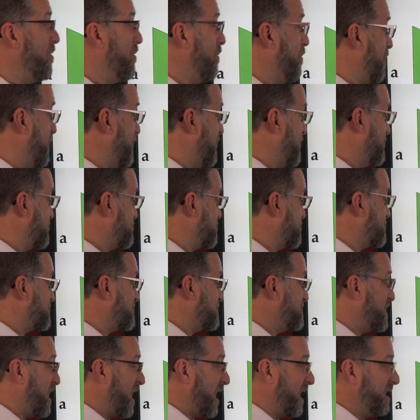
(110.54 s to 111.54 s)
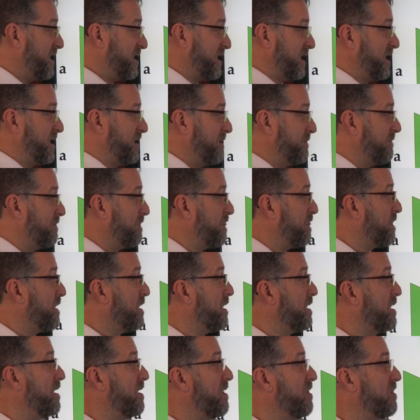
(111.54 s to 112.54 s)
when this is 90,
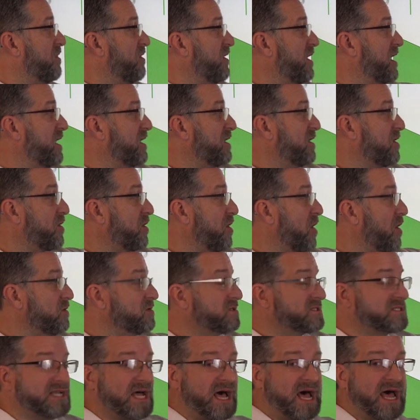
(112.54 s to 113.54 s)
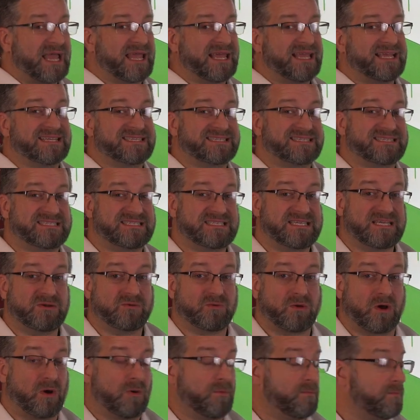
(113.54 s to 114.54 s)
then cosine is
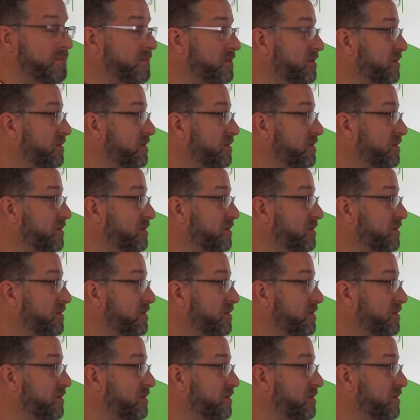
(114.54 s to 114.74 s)
zero.